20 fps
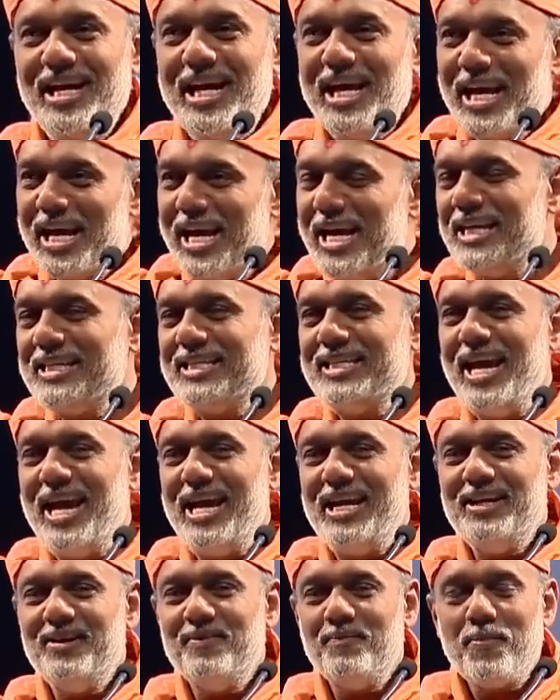He
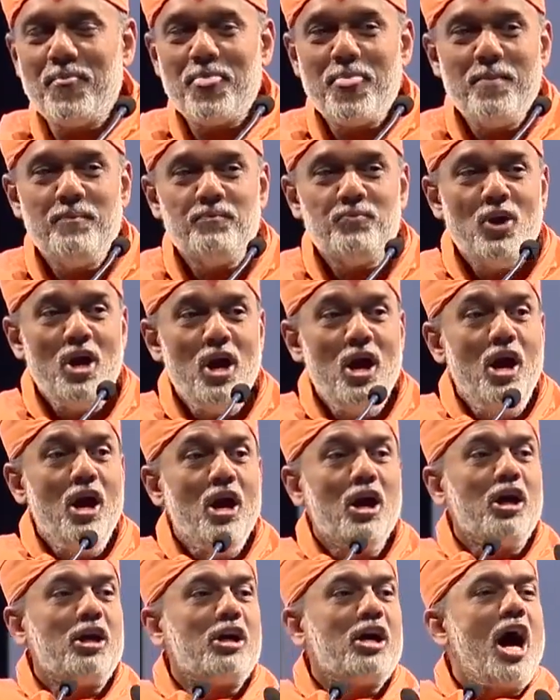said,
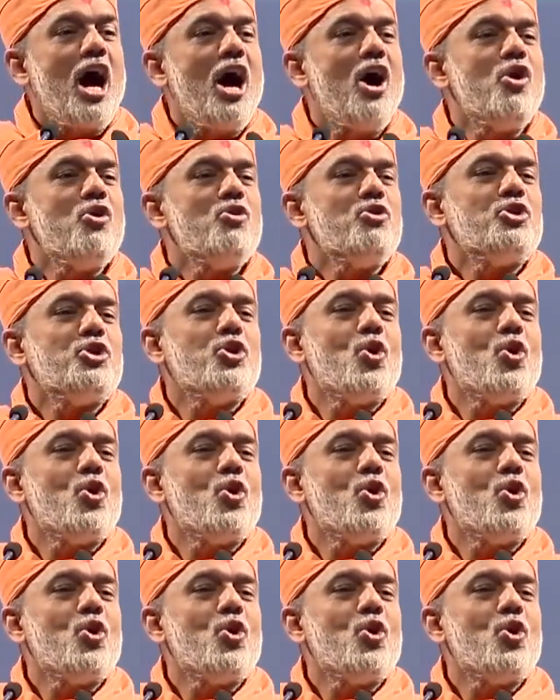count